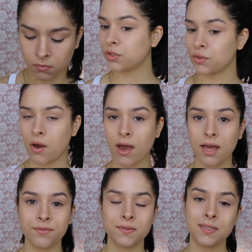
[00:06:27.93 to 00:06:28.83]
So now I
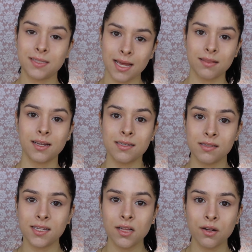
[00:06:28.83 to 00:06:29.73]
have set the
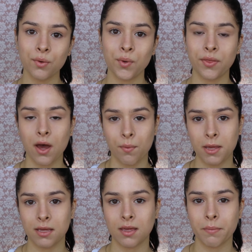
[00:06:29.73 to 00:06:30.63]
concealer without
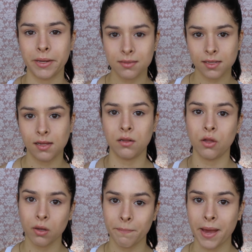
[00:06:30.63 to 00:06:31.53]
making my skin
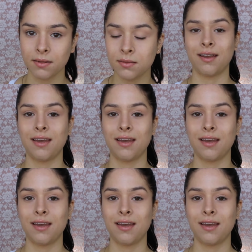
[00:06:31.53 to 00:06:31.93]
look matte.